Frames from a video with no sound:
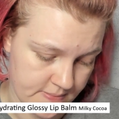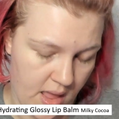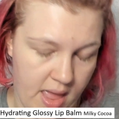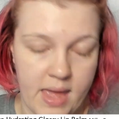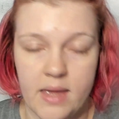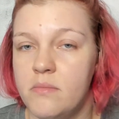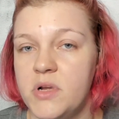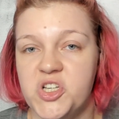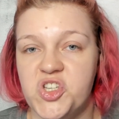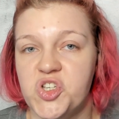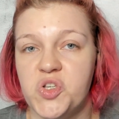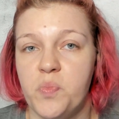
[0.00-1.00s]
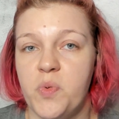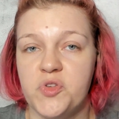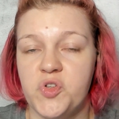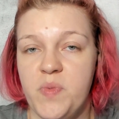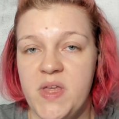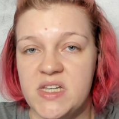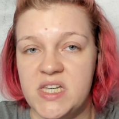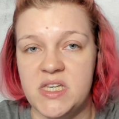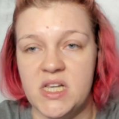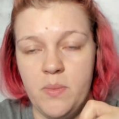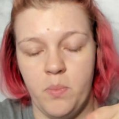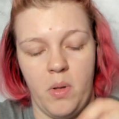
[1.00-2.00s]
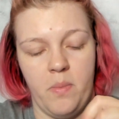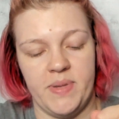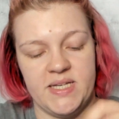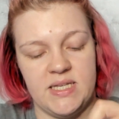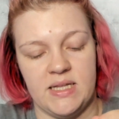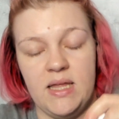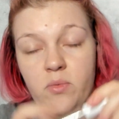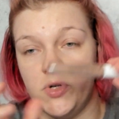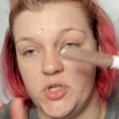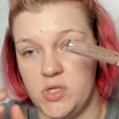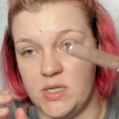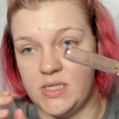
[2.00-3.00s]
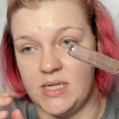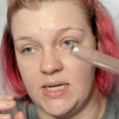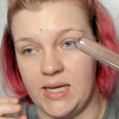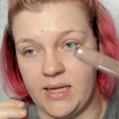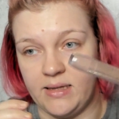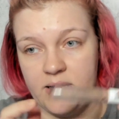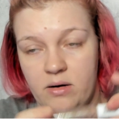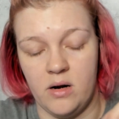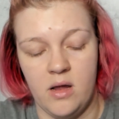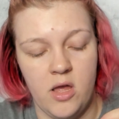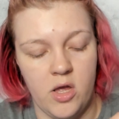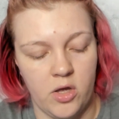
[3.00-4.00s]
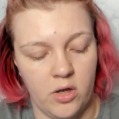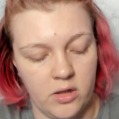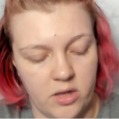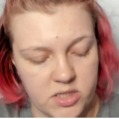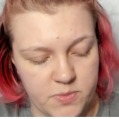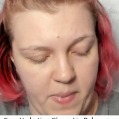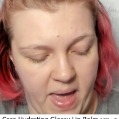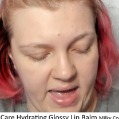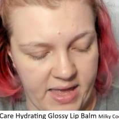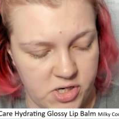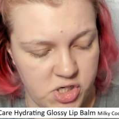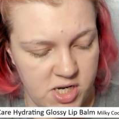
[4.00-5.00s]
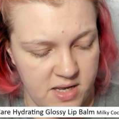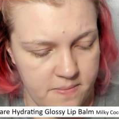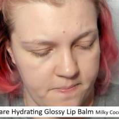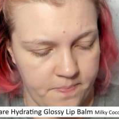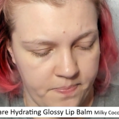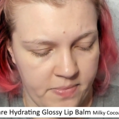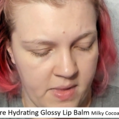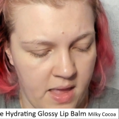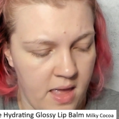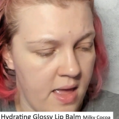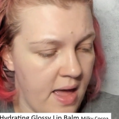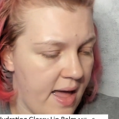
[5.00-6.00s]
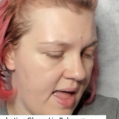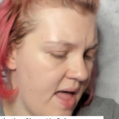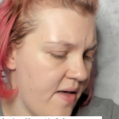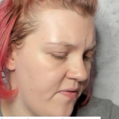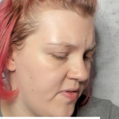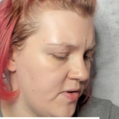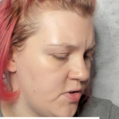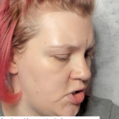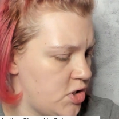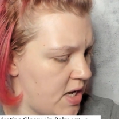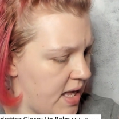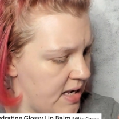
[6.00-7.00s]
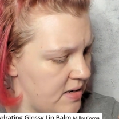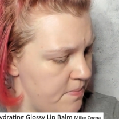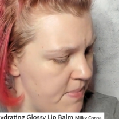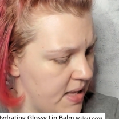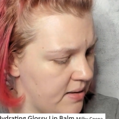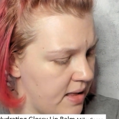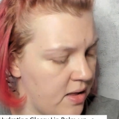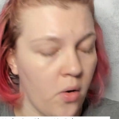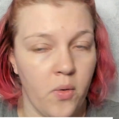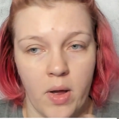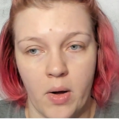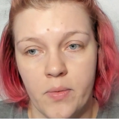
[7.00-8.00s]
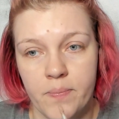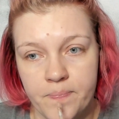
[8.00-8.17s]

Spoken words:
and it's just supposed to be a tinted lip balm basically, which is in like their gloss packaging. I have the shade Milky Cocoa.